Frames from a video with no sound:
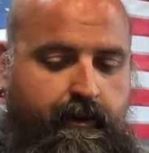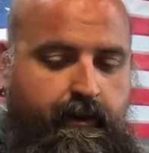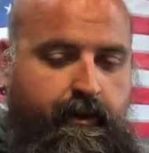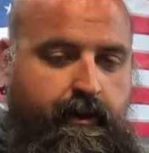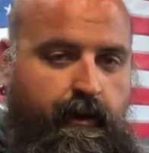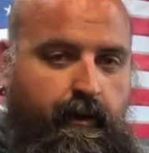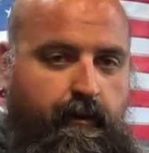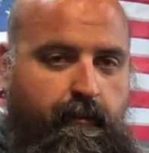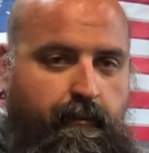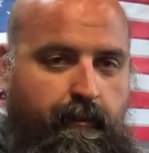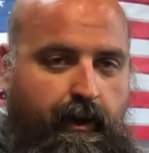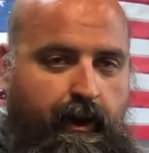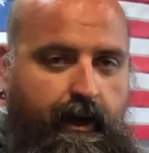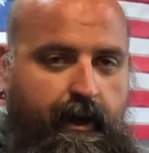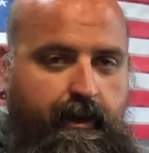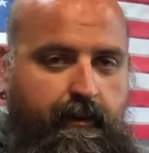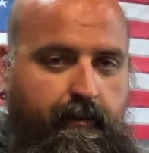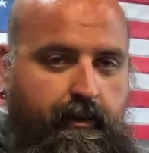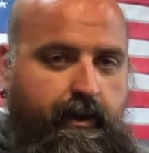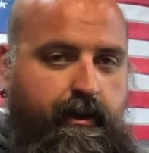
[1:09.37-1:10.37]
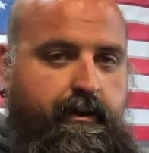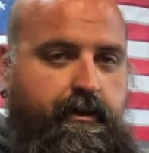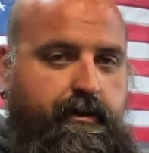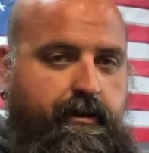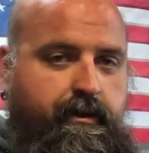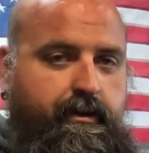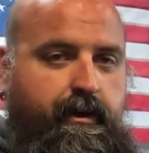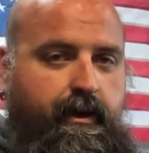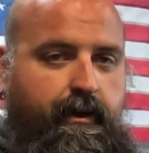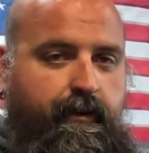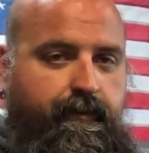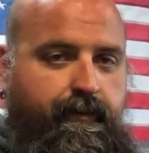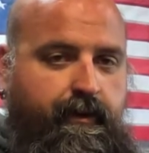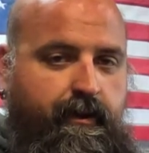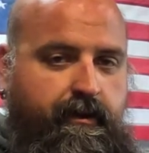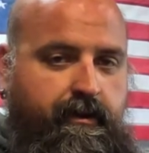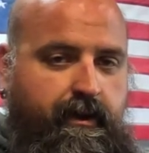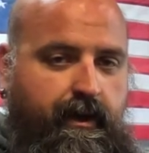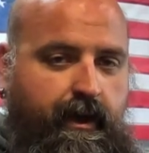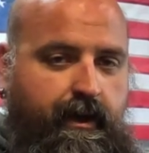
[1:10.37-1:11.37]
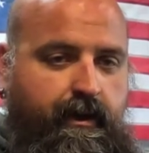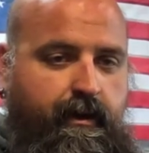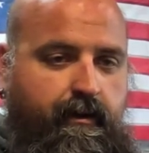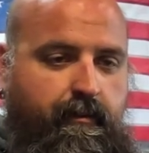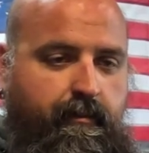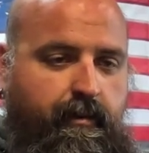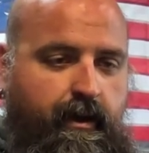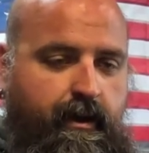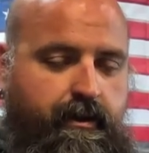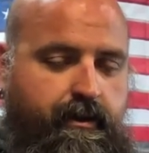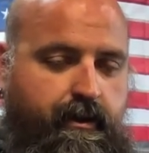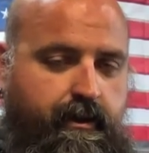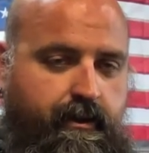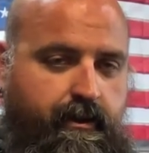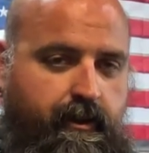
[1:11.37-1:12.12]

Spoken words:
don't buy a bunch of stuff that's out of your budget